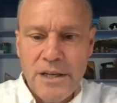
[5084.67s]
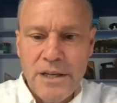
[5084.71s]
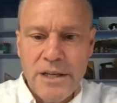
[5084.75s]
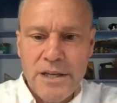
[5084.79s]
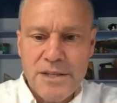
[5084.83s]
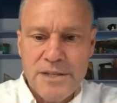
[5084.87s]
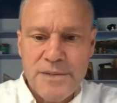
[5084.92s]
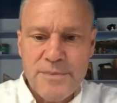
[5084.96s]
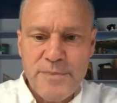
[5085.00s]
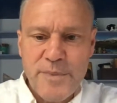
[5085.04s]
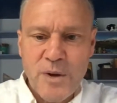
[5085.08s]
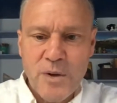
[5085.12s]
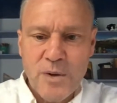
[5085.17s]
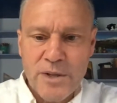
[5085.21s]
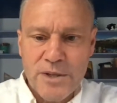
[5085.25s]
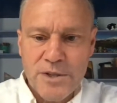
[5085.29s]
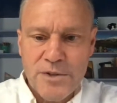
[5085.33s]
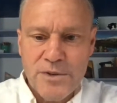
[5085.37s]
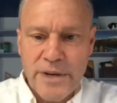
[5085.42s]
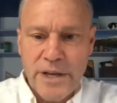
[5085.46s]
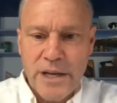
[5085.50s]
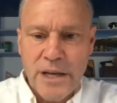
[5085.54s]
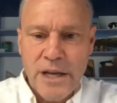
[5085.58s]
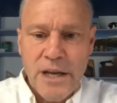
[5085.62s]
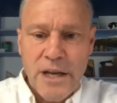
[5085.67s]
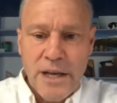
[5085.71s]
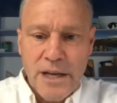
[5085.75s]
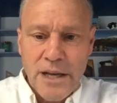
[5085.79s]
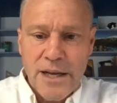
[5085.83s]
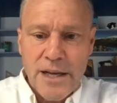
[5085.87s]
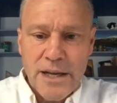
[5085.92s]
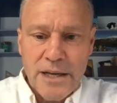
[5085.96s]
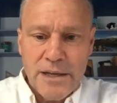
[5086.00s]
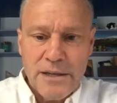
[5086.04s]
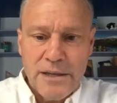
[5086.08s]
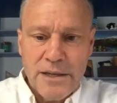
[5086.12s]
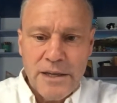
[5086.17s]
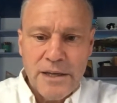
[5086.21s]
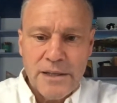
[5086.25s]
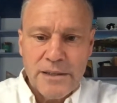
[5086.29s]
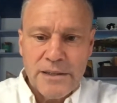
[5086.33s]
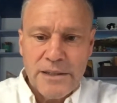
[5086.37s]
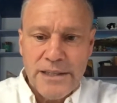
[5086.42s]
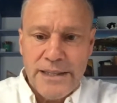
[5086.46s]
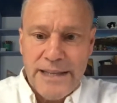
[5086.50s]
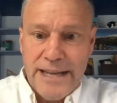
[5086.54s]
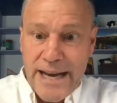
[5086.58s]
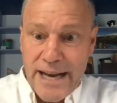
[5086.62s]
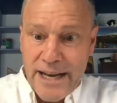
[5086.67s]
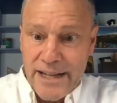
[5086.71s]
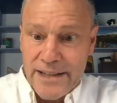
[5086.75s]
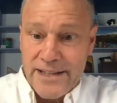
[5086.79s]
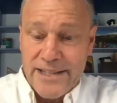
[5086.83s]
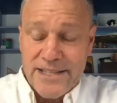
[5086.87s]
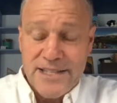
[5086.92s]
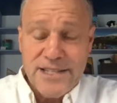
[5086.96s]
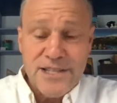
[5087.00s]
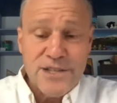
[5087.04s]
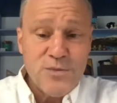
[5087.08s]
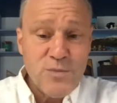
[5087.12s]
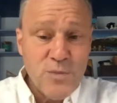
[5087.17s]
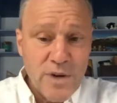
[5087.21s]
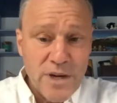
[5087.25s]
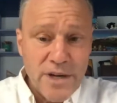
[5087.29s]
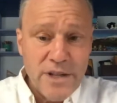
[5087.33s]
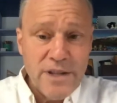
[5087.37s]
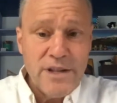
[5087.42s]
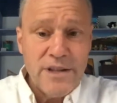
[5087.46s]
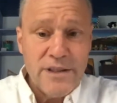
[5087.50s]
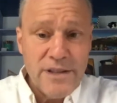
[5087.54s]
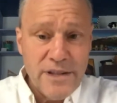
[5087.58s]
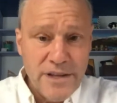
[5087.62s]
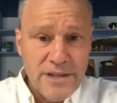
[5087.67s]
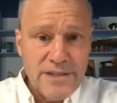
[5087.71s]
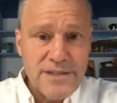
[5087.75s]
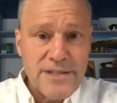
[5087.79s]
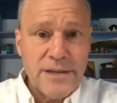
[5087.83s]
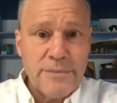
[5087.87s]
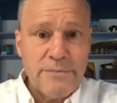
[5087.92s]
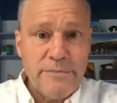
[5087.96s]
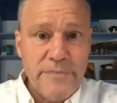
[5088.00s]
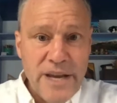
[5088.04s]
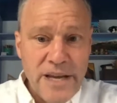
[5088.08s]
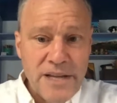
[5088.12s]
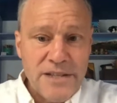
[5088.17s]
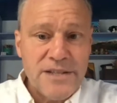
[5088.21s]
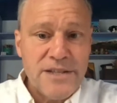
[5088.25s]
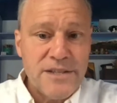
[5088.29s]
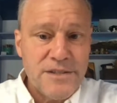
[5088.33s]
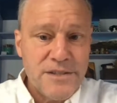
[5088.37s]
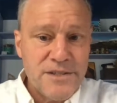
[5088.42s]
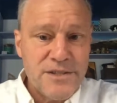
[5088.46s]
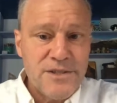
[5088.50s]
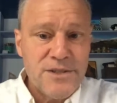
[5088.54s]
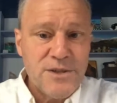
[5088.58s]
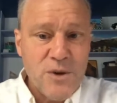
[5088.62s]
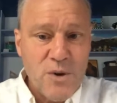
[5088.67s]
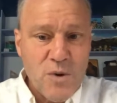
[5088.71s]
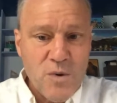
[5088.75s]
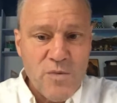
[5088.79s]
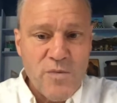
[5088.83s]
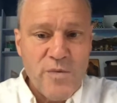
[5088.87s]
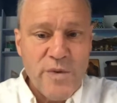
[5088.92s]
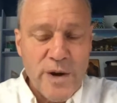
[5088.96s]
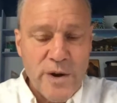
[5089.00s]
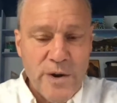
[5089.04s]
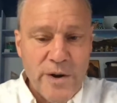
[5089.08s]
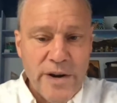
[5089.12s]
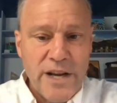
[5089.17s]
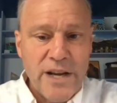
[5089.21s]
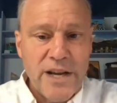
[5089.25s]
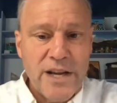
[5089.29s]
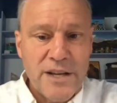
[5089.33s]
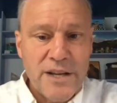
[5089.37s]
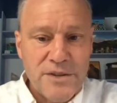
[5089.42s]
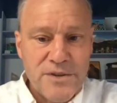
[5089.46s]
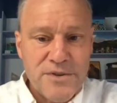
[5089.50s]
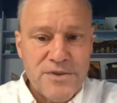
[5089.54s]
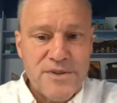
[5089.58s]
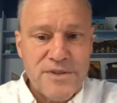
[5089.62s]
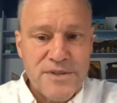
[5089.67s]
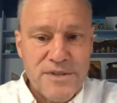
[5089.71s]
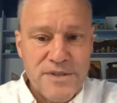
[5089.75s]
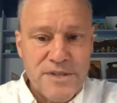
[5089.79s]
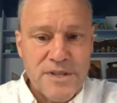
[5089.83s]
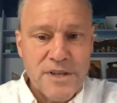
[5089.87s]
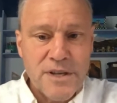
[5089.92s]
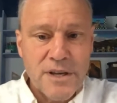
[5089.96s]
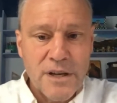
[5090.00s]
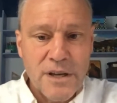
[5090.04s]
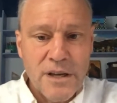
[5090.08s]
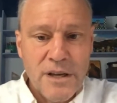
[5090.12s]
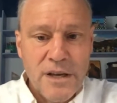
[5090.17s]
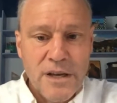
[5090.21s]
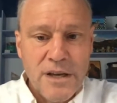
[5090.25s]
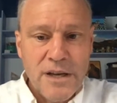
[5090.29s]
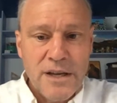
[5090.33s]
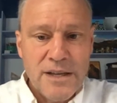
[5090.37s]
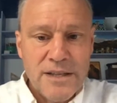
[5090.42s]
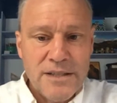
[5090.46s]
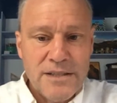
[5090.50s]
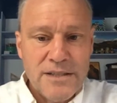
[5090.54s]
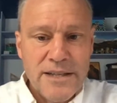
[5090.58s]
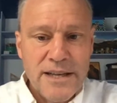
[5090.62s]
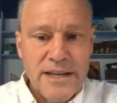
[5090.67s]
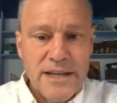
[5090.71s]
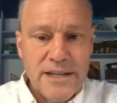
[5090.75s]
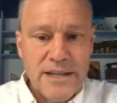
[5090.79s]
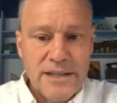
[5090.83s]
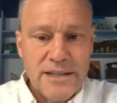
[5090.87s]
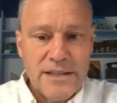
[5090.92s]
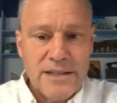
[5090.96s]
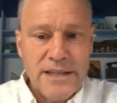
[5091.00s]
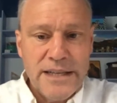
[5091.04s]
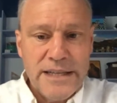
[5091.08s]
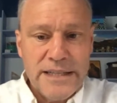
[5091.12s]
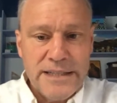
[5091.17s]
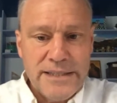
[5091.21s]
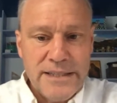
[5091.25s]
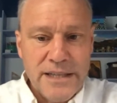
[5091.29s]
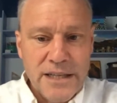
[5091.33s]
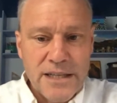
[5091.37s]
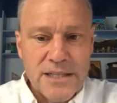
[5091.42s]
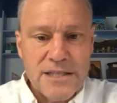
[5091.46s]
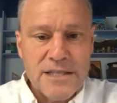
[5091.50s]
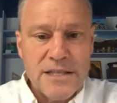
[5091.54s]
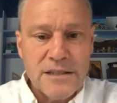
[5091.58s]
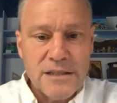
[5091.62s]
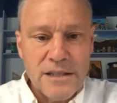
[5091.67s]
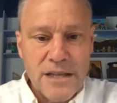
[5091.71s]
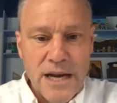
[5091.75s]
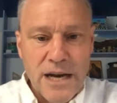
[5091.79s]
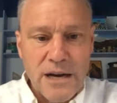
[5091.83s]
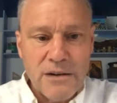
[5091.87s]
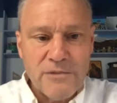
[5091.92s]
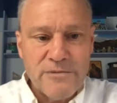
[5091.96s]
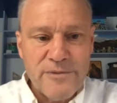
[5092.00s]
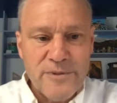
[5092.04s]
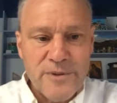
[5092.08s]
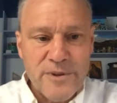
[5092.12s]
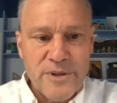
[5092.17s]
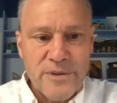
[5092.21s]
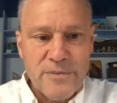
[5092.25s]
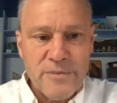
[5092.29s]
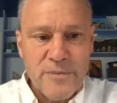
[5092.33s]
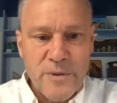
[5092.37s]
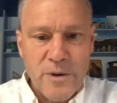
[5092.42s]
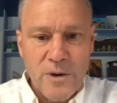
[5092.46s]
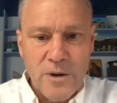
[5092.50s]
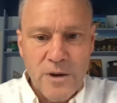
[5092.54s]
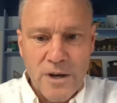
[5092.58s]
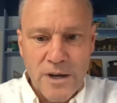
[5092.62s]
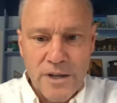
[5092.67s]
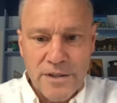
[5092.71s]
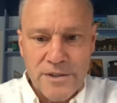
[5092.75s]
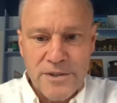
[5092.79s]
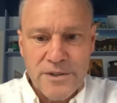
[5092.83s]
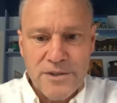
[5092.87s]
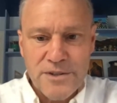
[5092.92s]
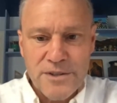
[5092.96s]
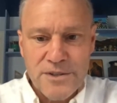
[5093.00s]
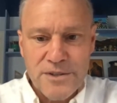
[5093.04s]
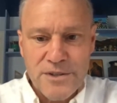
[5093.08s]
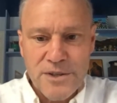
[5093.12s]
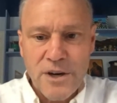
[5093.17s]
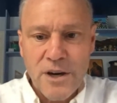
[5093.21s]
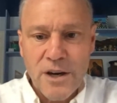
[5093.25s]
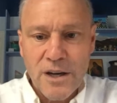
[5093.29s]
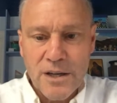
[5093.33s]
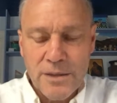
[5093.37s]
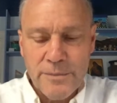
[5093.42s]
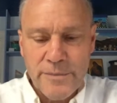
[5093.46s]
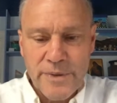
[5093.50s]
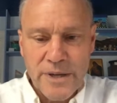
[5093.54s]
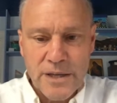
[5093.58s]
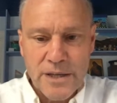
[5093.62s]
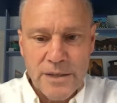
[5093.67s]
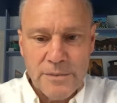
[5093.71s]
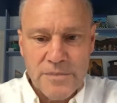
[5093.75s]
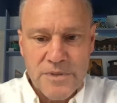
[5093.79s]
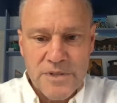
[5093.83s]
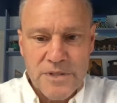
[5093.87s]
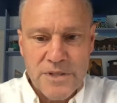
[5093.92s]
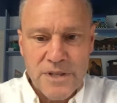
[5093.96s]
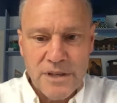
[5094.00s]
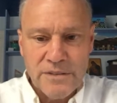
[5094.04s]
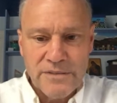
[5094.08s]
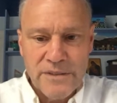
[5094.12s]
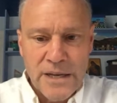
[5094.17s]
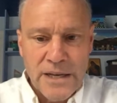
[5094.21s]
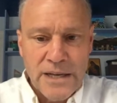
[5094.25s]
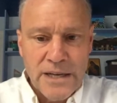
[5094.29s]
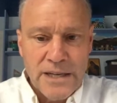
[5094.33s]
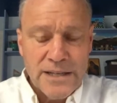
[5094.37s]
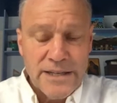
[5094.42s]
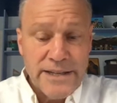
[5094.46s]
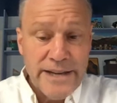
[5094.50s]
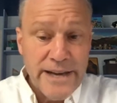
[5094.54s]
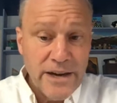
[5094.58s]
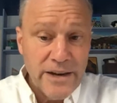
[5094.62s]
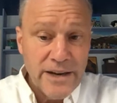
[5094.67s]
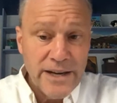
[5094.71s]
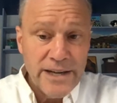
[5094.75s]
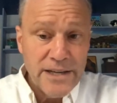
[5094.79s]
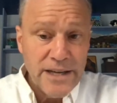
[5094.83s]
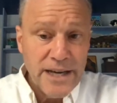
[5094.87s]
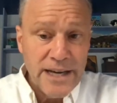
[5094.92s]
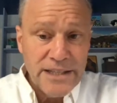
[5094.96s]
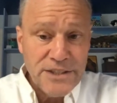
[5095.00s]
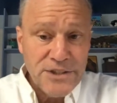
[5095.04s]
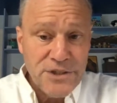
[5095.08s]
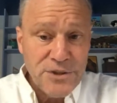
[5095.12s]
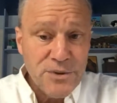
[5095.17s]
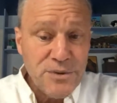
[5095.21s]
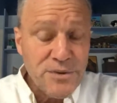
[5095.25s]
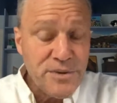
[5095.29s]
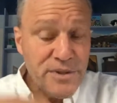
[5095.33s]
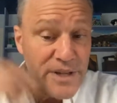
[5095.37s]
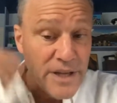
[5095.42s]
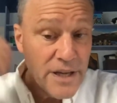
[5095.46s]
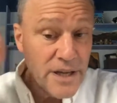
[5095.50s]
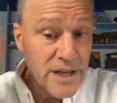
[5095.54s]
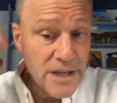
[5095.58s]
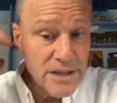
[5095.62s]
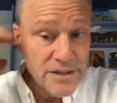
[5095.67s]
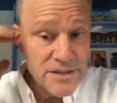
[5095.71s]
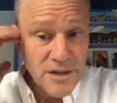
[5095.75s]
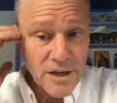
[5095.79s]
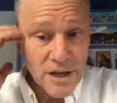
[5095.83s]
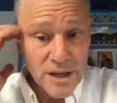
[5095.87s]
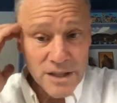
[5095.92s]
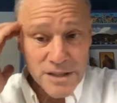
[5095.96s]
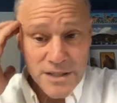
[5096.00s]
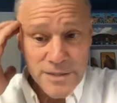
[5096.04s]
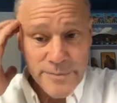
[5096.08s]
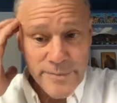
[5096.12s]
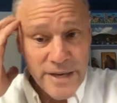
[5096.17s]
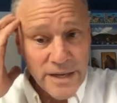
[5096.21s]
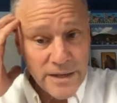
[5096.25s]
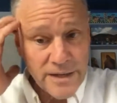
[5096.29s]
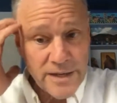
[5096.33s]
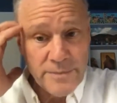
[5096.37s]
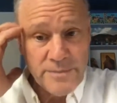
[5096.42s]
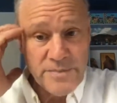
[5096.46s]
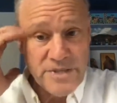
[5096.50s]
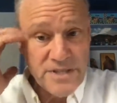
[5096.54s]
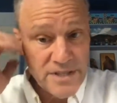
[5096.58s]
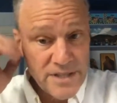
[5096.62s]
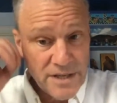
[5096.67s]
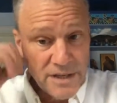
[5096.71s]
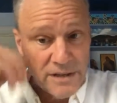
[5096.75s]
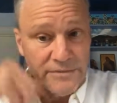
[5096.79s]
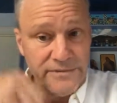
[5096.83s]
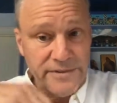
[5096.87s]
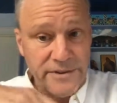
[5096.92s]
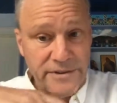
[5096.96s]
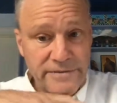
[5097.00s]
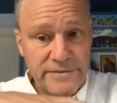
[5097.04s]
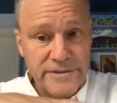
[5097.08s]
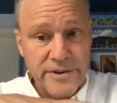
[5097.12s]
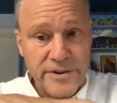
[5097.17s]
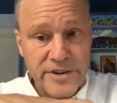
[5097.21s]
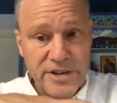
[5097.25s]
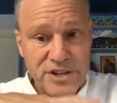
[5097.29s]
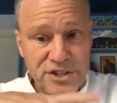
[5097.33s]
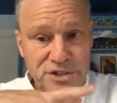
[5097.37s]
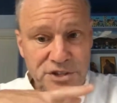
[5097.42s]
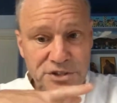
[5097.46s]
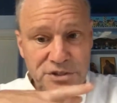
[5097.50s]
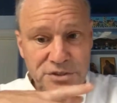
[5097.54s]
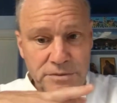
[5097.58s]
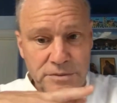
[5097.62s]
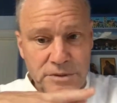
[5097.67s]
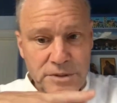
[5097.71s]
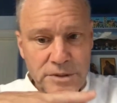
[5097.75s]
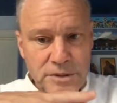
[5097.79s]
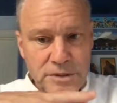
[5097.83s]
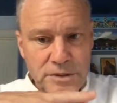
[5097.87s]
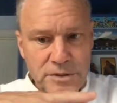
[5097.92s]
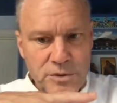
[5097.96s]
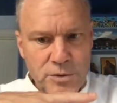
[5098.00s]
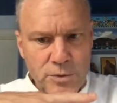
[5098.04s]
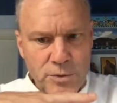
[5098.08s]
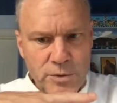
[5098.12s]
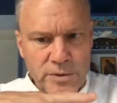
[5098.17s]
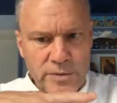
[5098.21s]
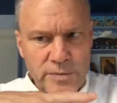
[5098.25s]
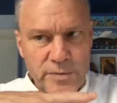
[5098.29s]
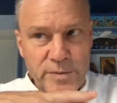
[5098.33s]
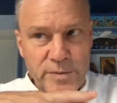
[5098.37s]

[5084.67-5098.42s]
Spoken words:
poetry. And yeah, this is one of the things that makes it so very interesting, is that it does allow for the author to talk about himself. Now, I do think he talks about himself in very sort of,